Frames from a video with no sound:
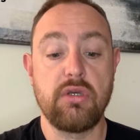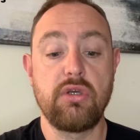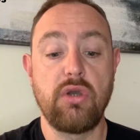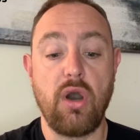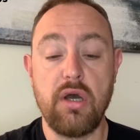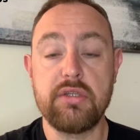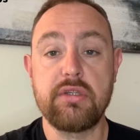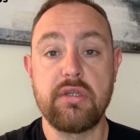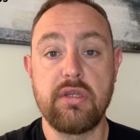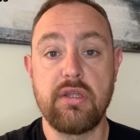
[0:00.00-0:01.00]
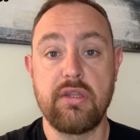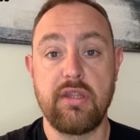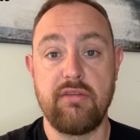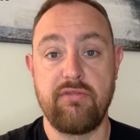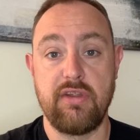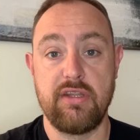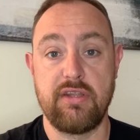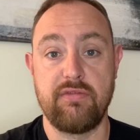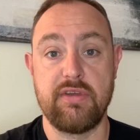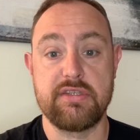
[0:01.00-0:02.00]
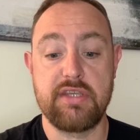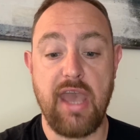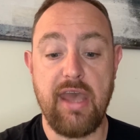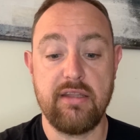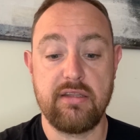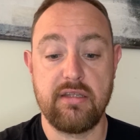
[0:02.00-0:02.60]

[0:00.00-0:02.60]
got, the infinitive is get,